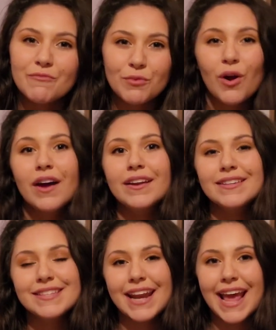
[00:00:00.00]

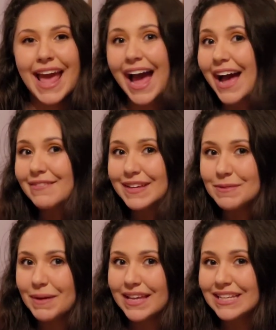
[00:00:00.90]
products that I have in
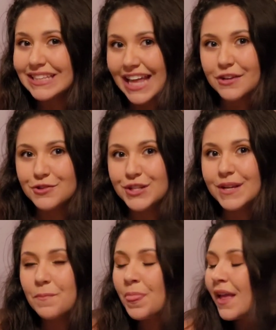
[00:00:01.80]
my collection.